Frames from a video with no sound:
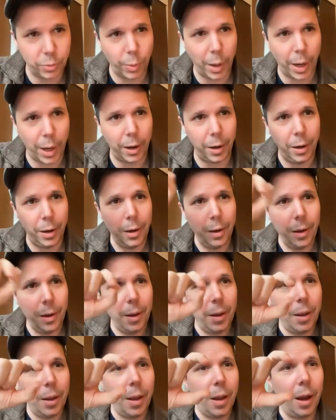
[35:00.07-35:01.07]
where
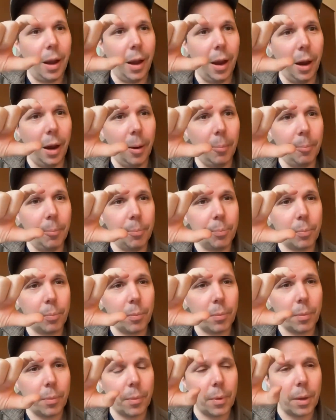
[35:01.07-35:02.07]
um,
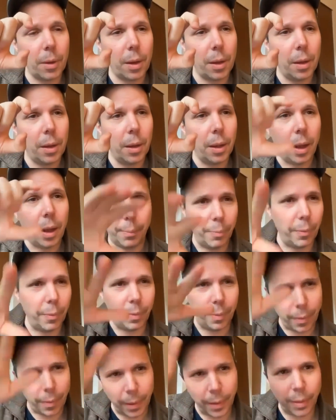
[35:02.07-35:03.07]

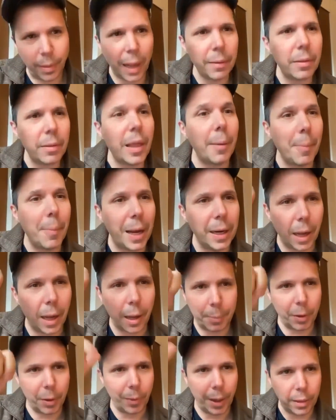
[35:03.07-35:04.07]
that might not
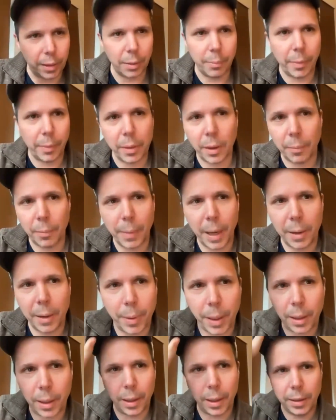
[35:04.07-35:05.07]
be right. There may
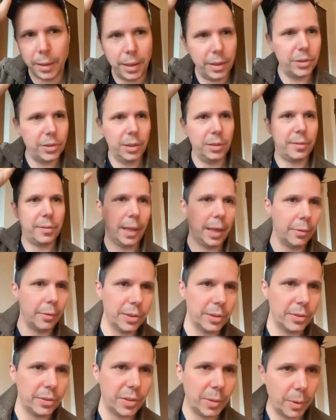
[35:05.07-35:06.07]
be indigenous
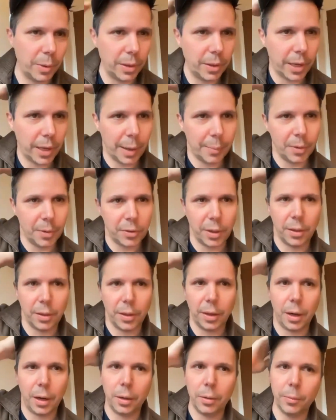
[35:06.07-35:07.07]
languages somewhere in the Amazon
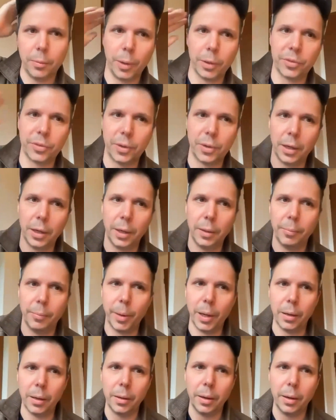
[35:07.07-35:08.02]
that aren't well studied, but